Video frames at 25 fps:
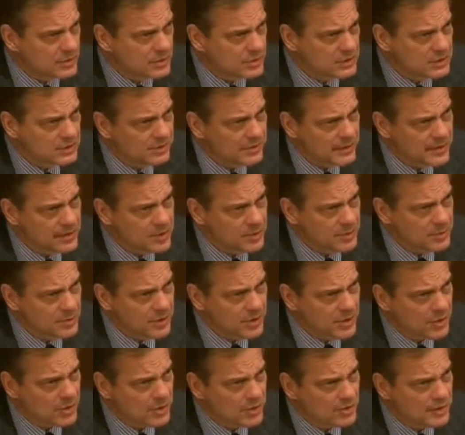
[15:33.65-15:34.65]
would develop
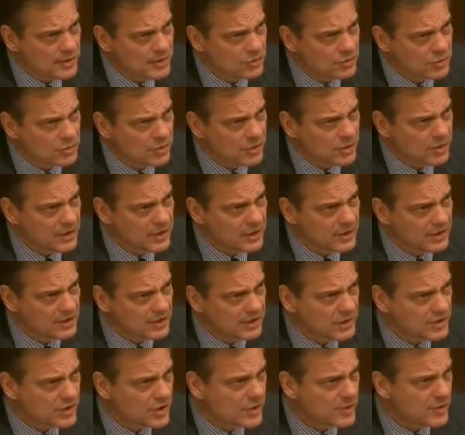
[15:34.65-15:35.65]
thought that sooner or
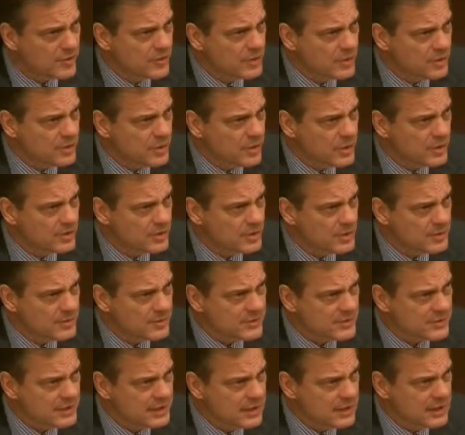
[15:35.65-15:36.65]
later some of the
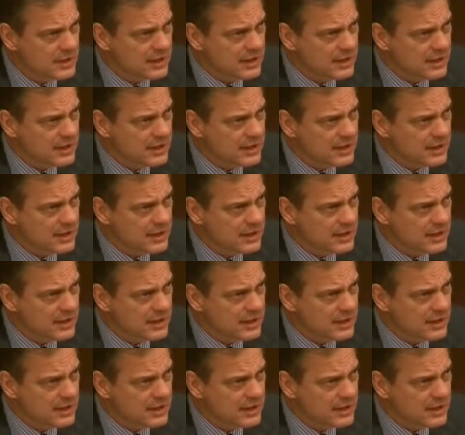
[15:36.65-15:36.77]
problems